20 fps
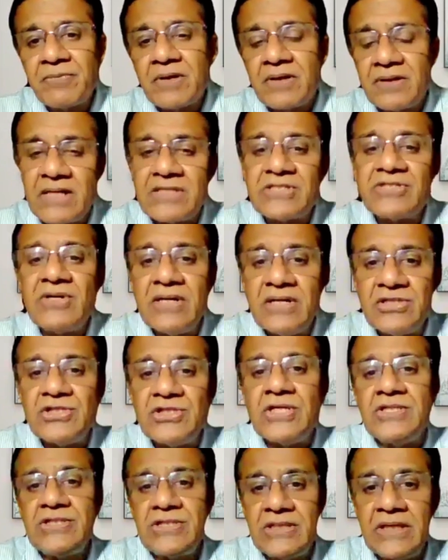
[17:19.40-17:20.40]
that's really
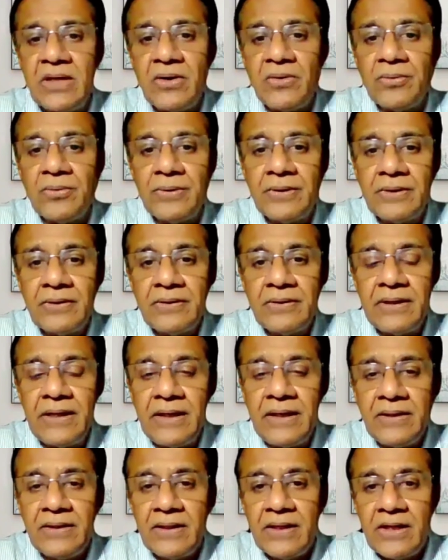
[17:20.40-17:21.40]
changing now,
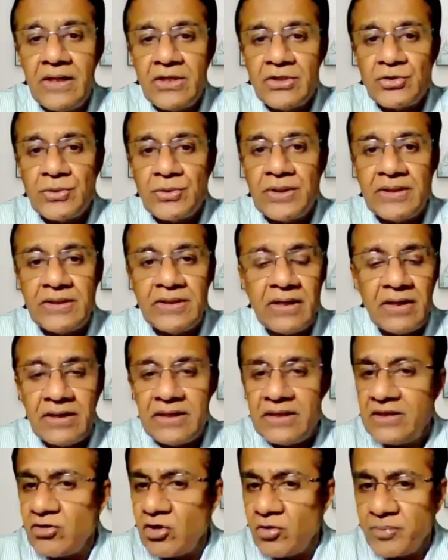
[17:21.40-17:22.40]
right? Today there are
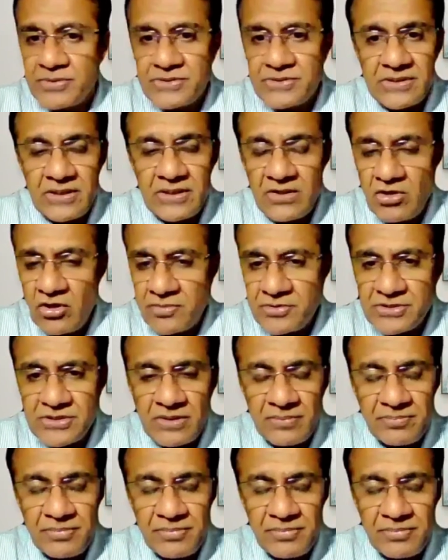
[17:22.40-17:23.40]
e-commerce
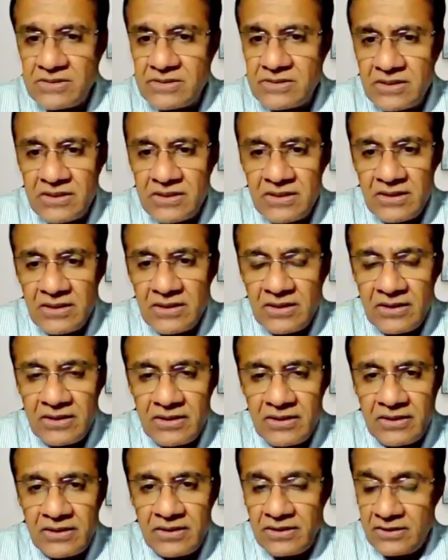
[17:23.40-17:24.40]
companies,
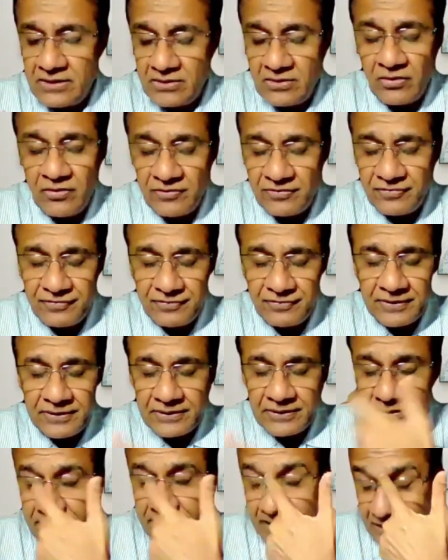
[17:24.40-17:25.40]
and a lot of
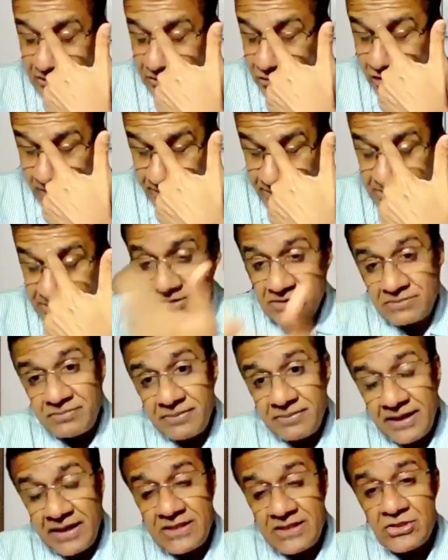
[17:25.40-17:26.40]
direct to commerce
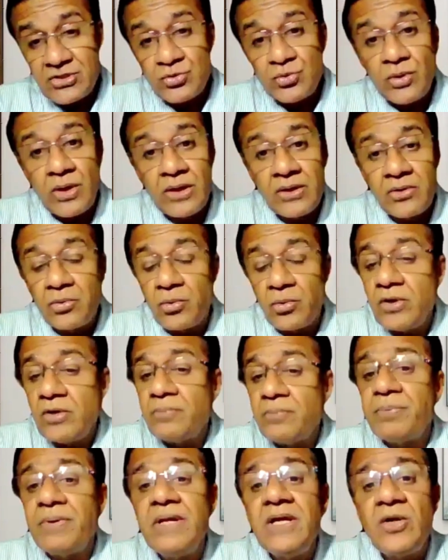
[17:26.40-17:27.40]
brands who are growing
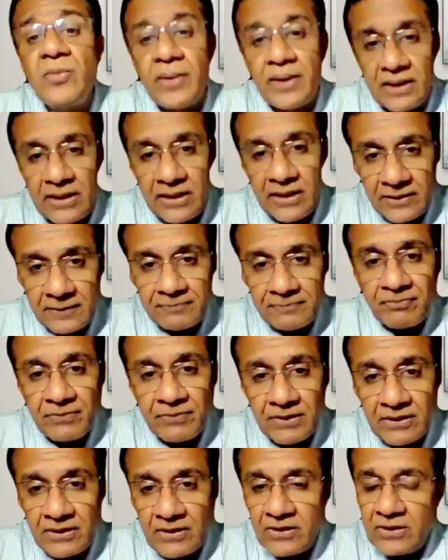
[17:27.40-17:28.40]
pretty quickly.
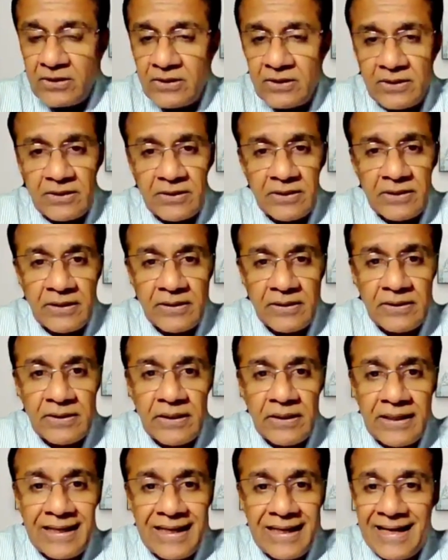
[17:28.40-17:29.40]
Yeah.
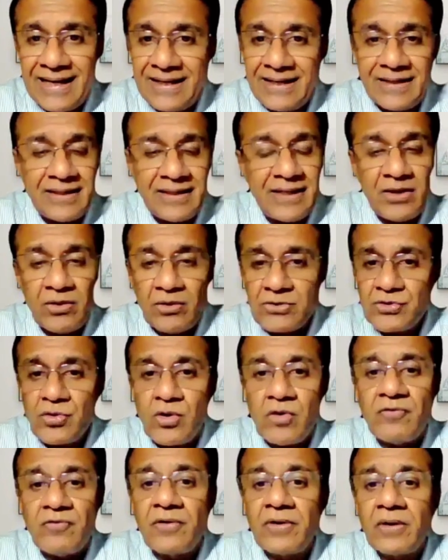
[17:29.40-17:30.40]
And they also
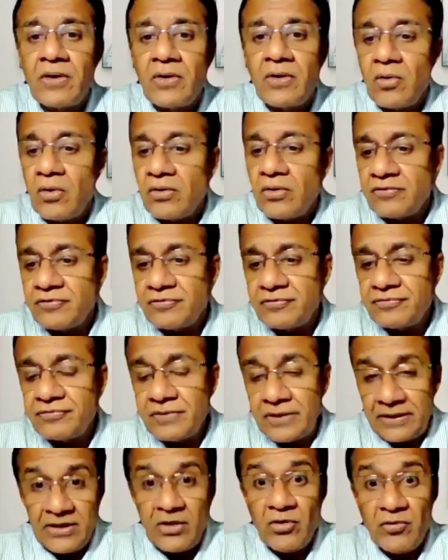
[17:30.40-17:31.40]
offer
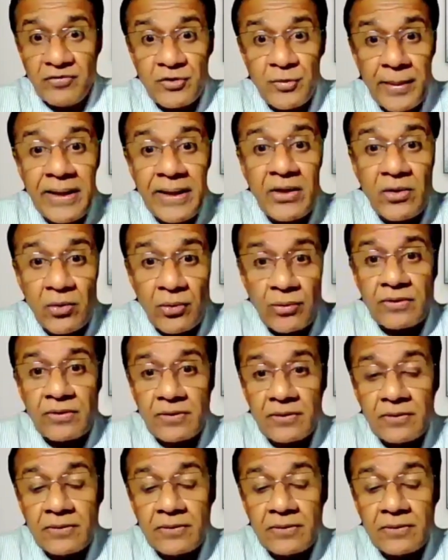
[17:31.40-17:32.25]
and they offer quick growth